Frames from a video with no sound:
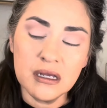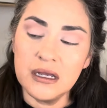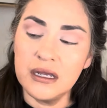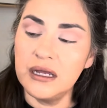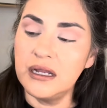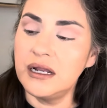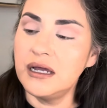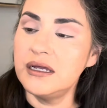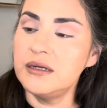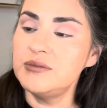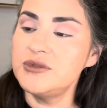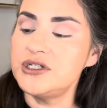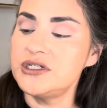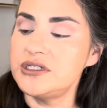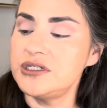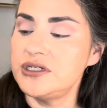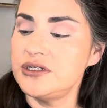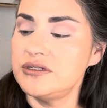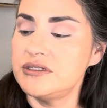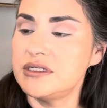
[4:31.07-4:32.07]
And I am
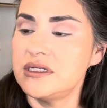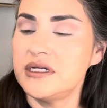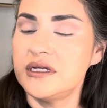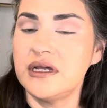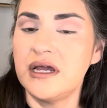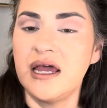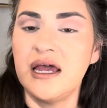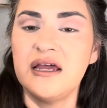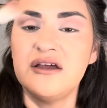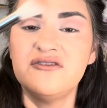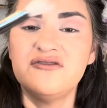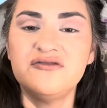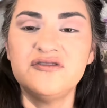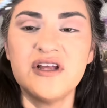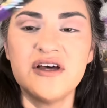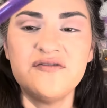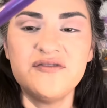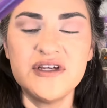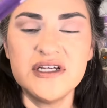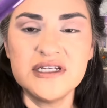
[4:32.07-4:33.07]
just using a
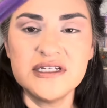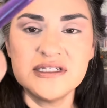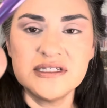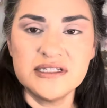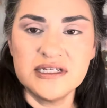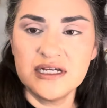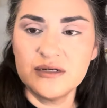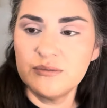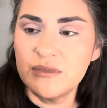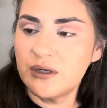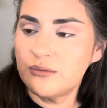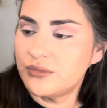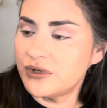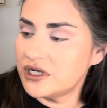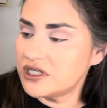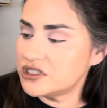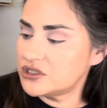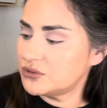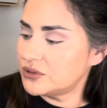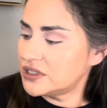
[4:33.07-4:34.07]
fluffy Sigma
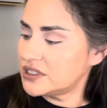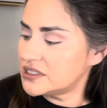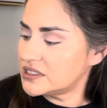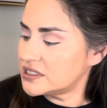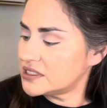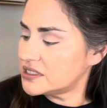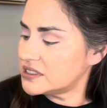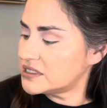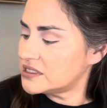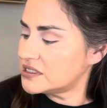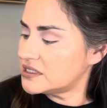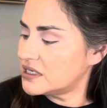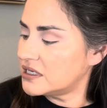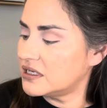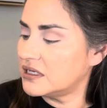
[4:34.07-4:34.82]
brush. What is this?